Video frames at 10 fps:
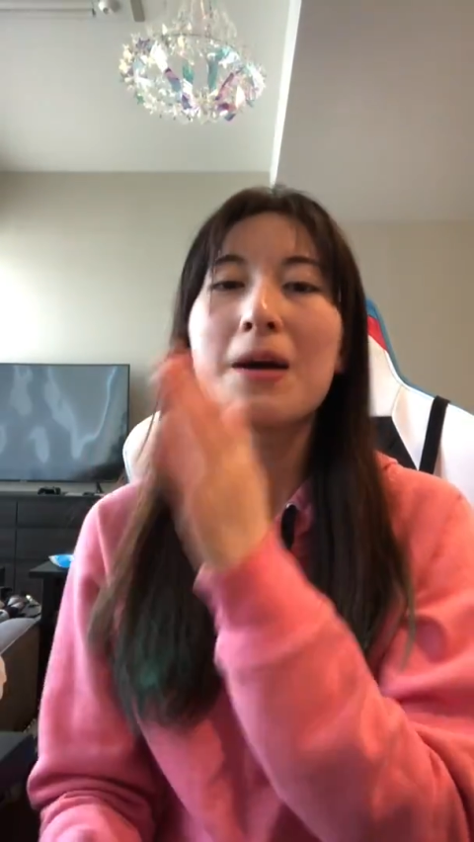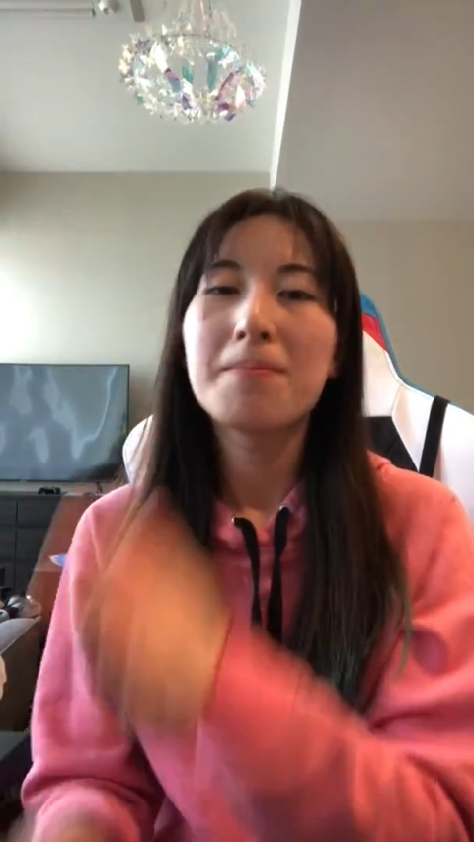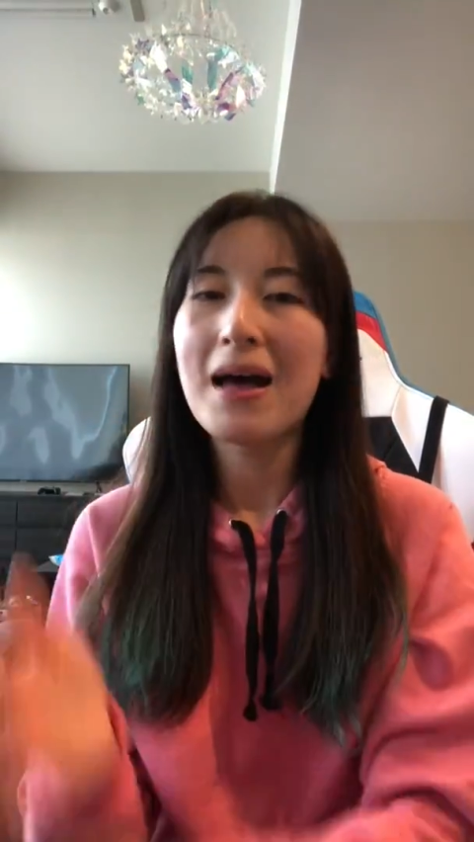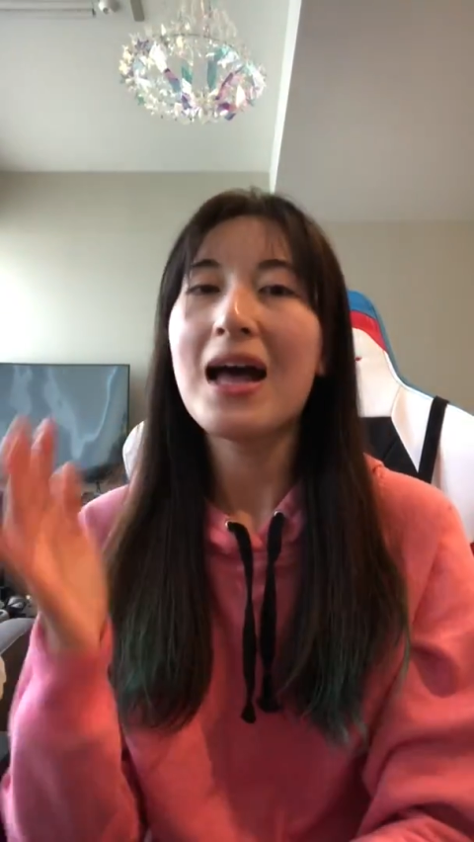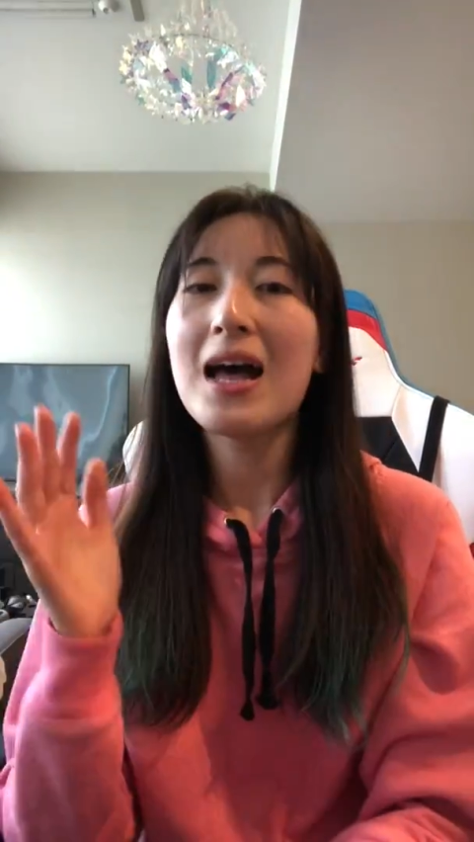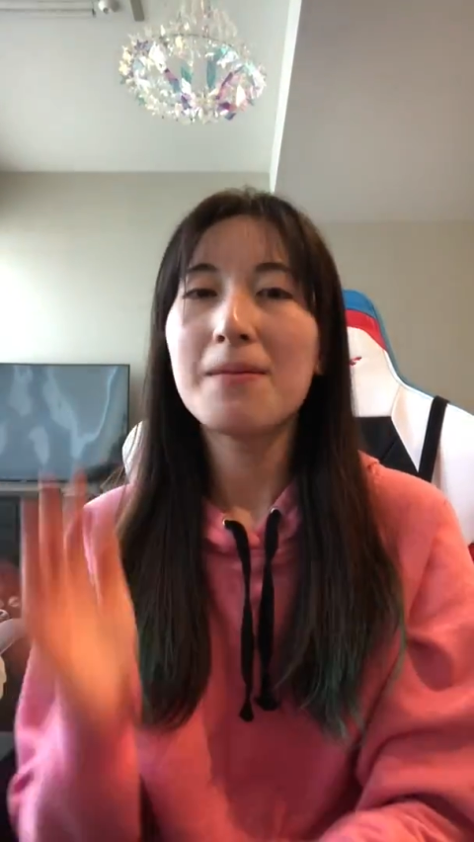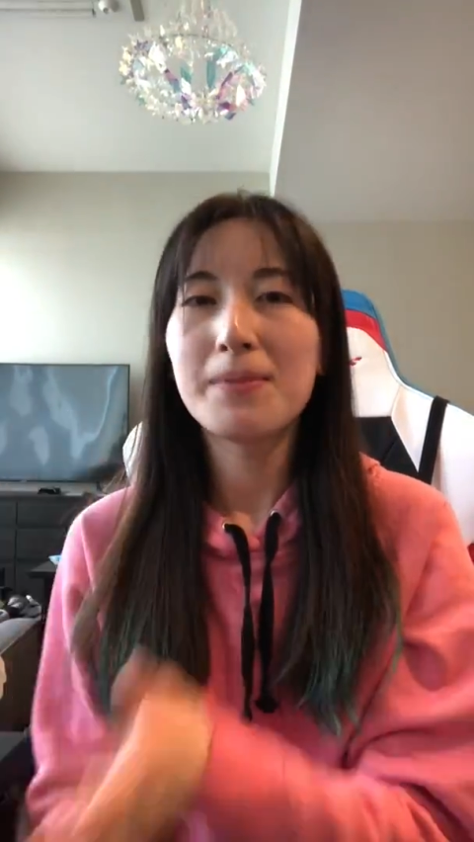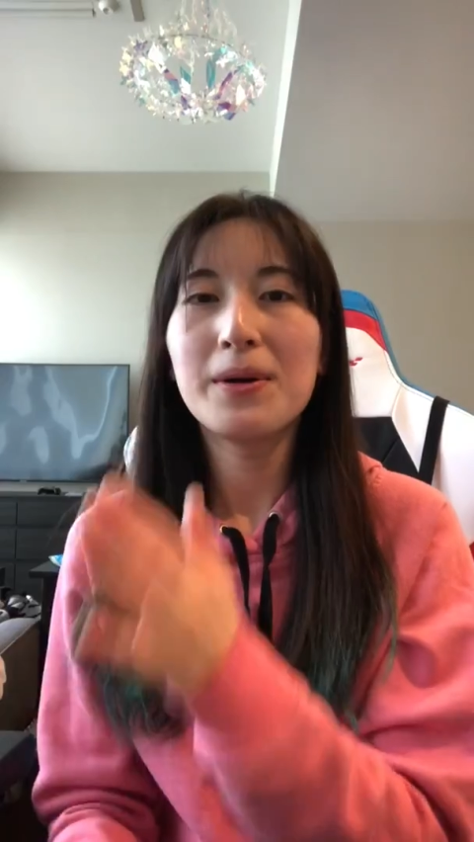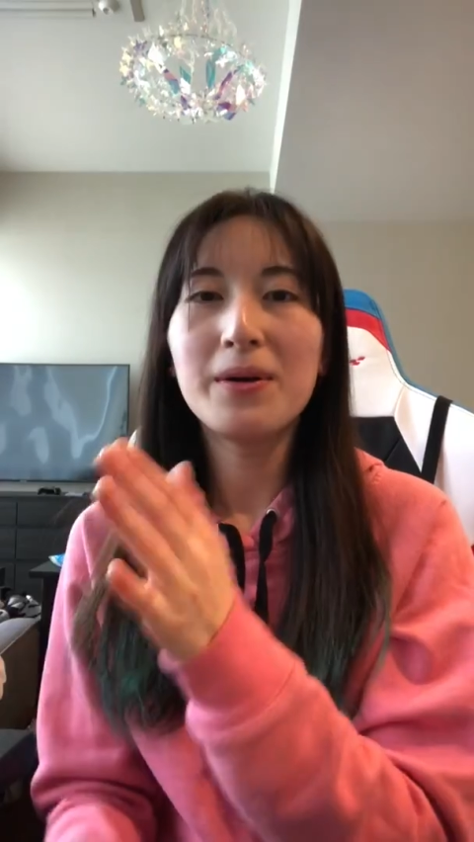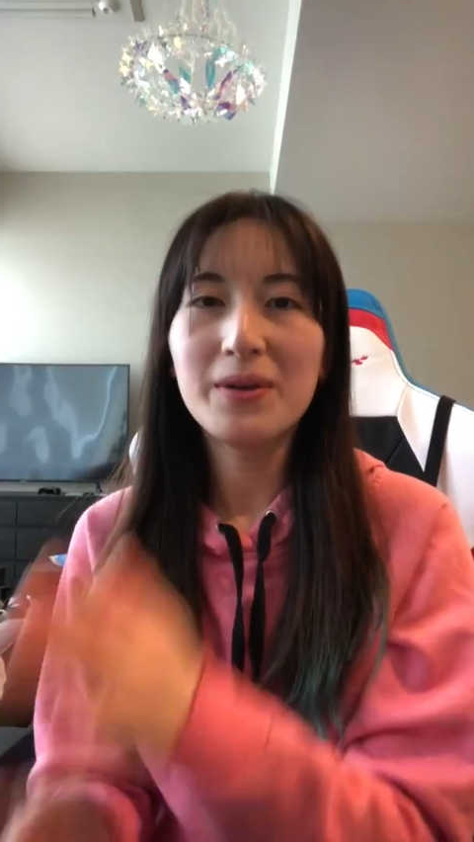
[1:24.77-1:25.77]

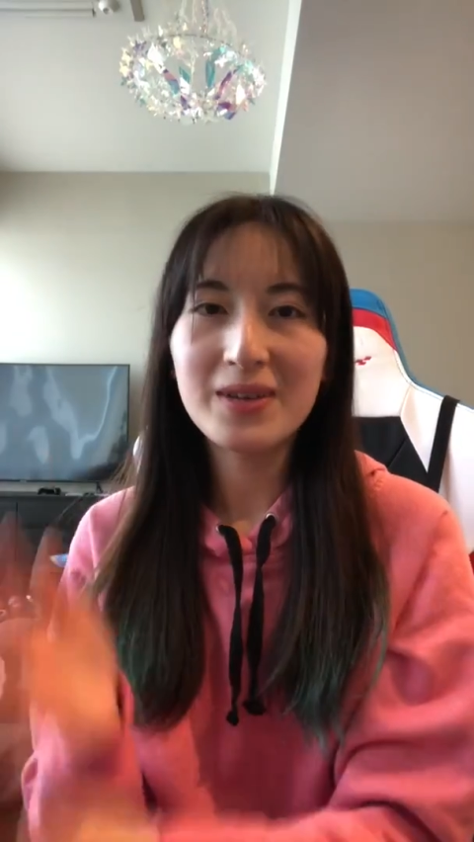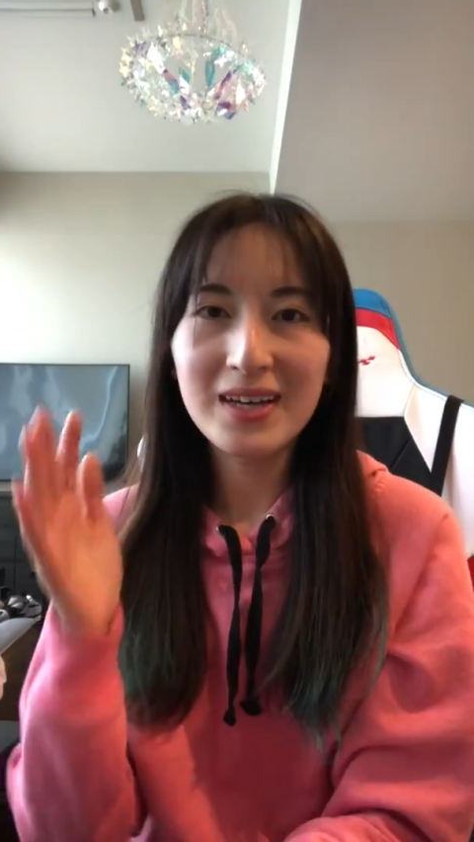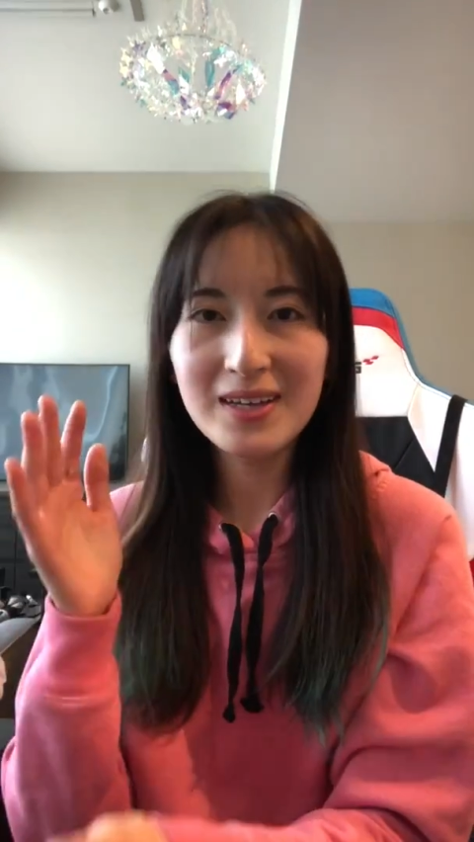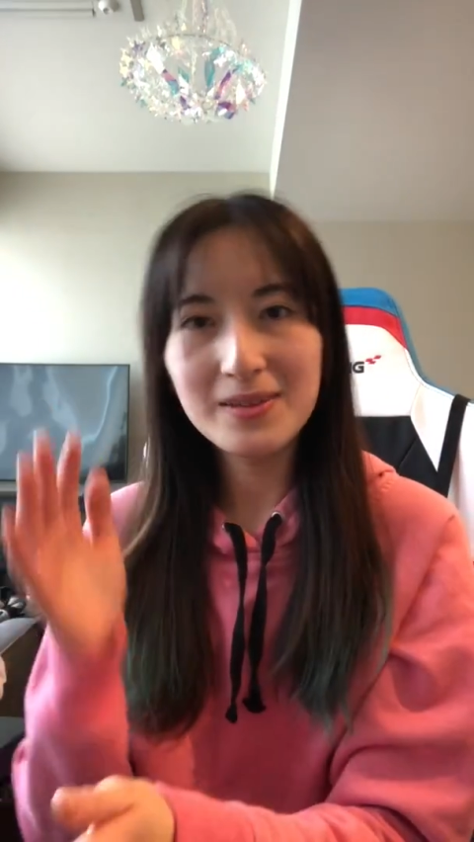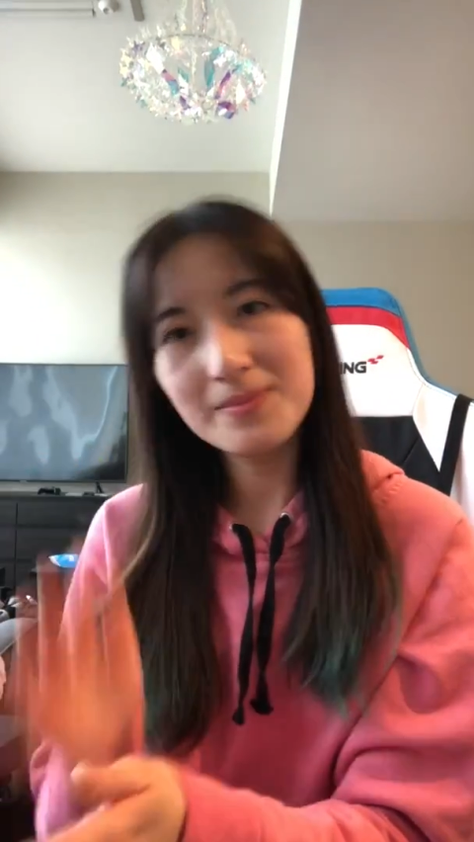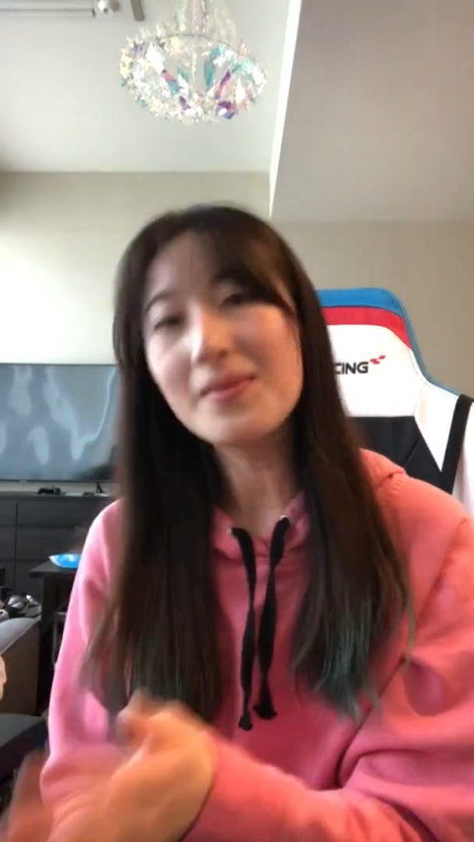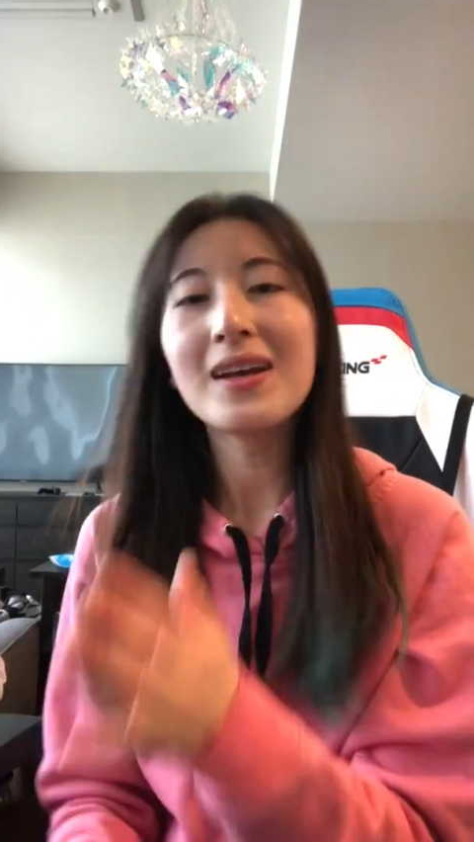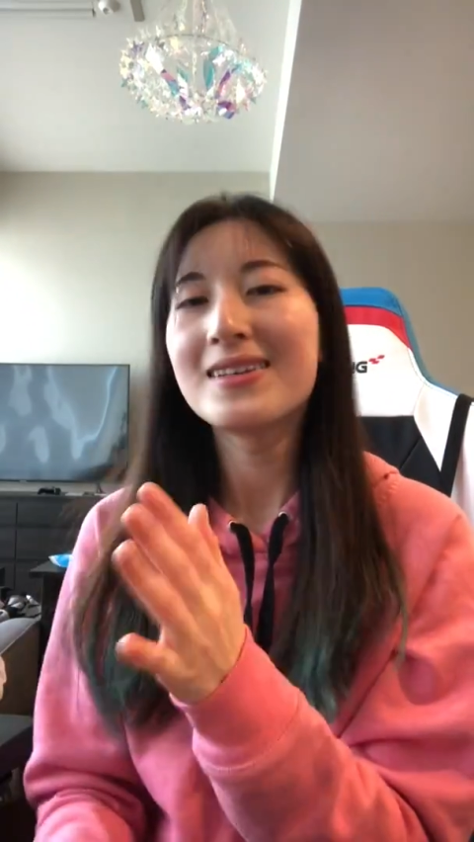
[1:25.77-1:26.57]
bubble gum.